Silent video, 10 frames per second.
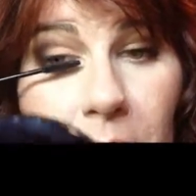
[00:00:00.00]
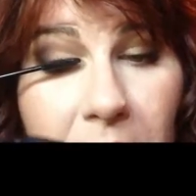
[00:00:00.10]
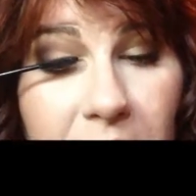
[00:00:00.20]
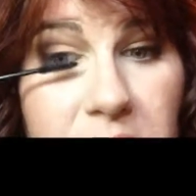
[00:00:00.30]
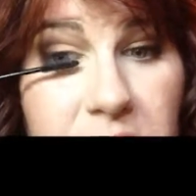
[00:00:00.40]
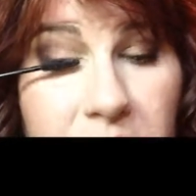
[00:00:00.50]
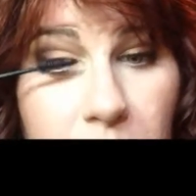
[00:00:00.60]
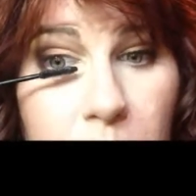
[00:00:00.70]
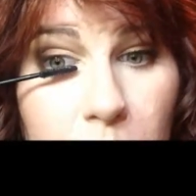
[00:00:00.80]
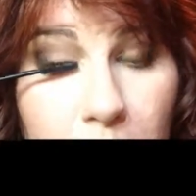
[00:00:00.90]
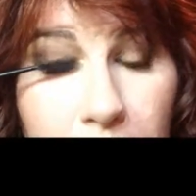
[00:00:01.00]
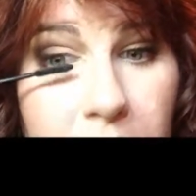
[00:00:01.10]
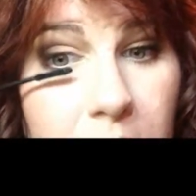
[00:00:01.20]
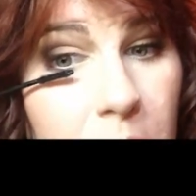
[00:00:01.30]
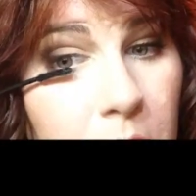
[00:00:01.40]
actually
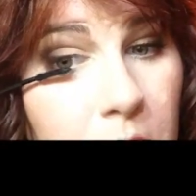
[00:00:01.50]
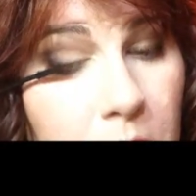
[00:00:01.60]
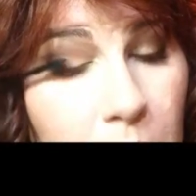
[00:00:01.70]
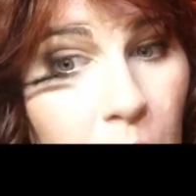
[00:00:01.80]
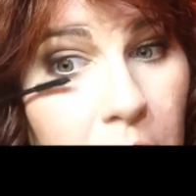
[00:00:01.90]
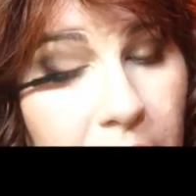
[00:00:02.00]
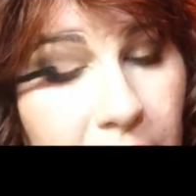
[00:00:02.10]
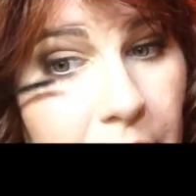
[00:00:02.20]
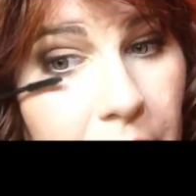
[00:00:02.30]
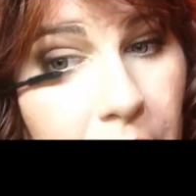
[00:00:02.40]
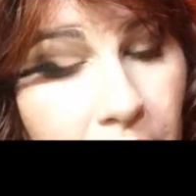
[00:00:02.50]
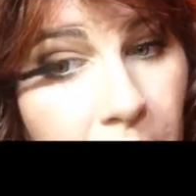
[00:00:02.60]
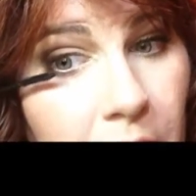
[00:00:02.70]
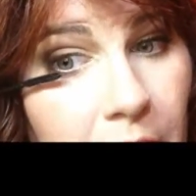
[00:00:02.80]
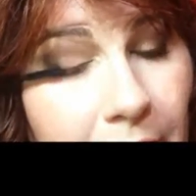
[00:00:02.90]
growing more hair.
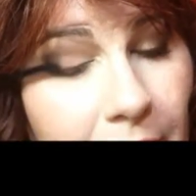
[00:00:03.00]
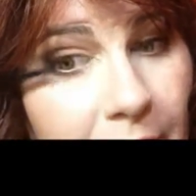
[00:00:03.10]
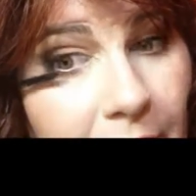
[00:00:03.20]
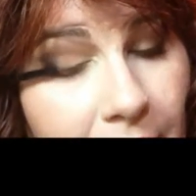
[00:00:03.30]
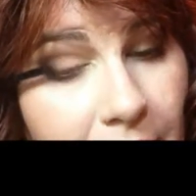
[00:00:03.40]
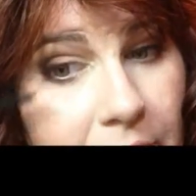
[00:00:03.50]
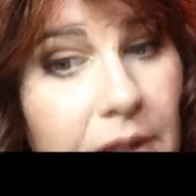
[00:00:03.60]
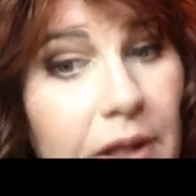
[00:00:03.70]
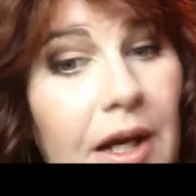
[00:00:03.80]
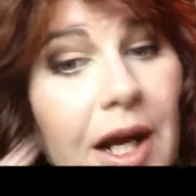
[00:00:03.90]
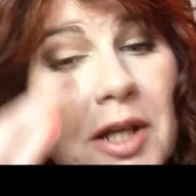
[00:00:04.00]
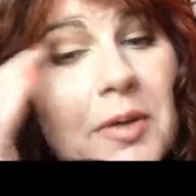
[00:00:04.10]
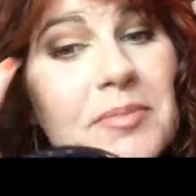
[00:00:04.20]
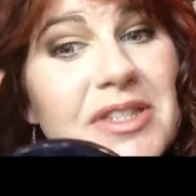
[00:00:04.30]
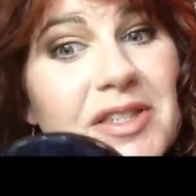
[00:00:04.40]
And
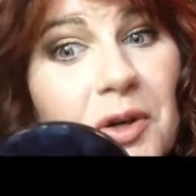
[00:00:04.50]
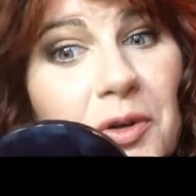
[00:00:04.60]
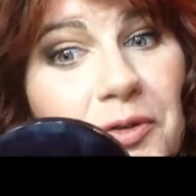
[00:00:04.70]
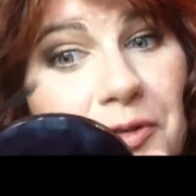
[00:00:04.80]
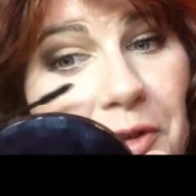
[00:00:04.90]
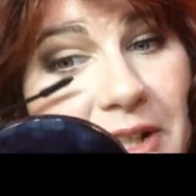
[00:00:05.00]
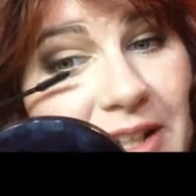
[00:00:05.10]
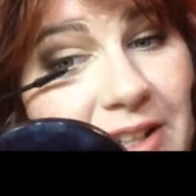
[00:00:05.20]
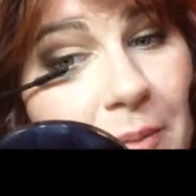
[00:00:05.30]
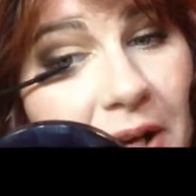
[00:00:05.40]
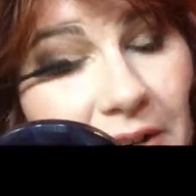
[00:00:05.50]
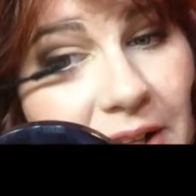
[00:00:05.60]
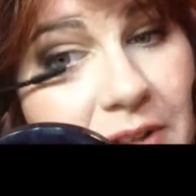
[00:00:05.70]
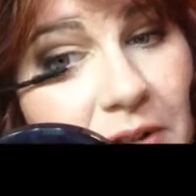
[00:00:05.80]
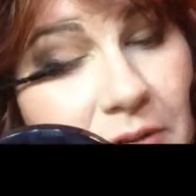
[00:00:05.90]
I'm so freaked about
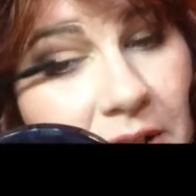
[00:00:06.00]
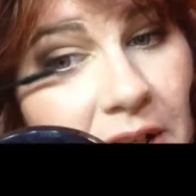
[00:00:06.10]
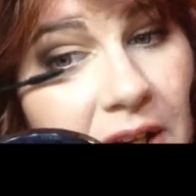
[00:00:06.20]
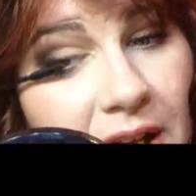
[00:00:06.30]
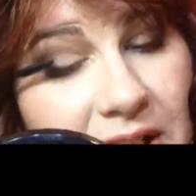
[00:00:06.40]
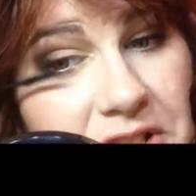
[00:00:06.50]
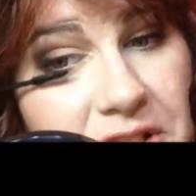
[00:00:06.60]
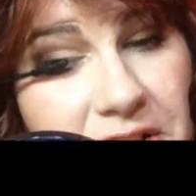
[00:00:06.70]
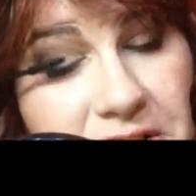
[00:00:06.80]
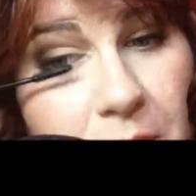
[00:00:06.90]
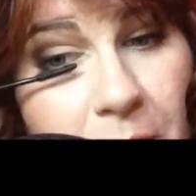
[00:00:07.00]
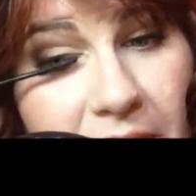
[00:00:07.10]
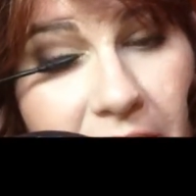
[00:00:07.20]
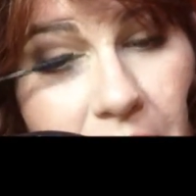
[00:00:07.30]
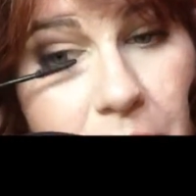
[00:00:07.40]
it. I changed up
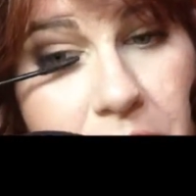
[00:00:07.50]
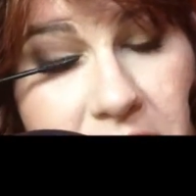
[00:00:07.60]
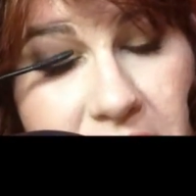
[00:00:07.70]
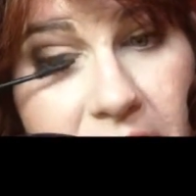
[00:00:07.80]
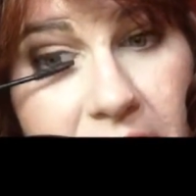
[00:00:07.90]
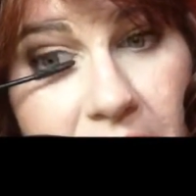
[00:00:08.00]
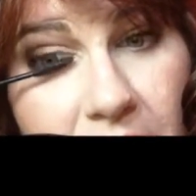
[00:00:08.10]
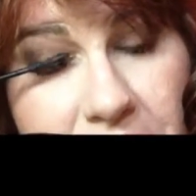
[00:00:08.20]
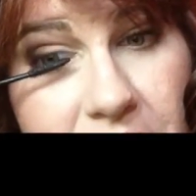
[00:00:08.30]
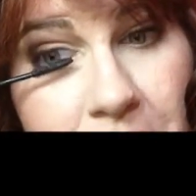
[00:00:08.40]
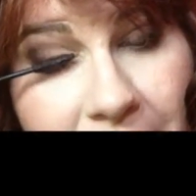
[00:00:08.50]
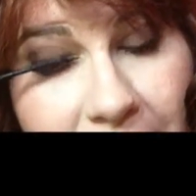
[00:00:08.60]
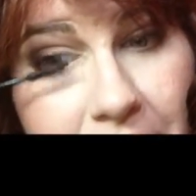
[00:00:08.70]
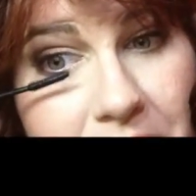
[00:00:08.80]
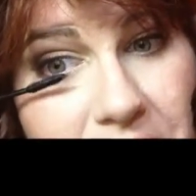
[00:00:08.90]
my hair routine, and all of a sudden my
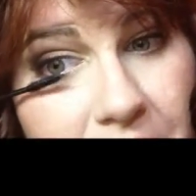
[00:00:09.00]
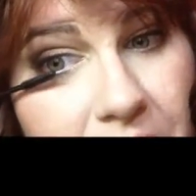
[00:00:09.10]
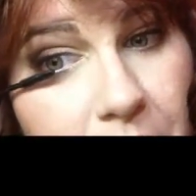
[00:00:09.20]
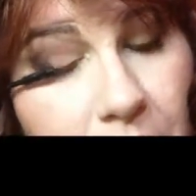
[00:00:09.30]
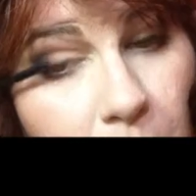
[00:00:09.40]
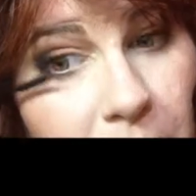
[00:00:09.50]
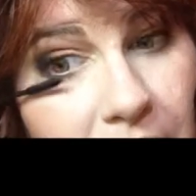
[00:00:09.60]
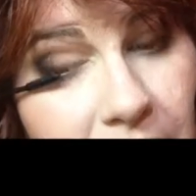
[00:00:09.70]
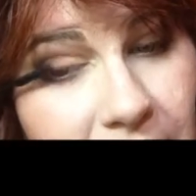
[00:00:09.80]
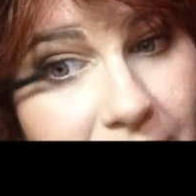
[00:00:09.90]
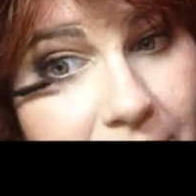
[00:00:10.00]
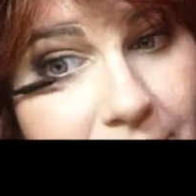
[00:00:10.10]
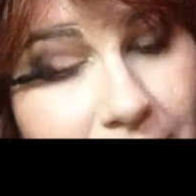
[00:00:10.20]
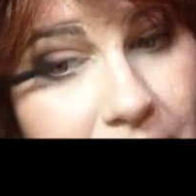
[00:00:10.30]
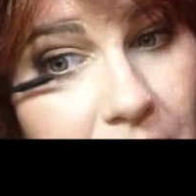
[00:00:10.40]
hair started growing. Like,
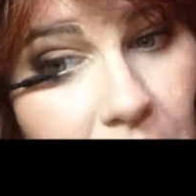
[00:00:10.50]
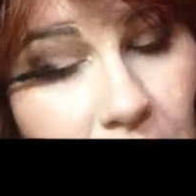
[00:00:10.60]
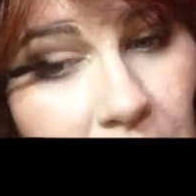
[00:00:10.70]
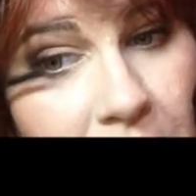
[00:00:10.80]
you know,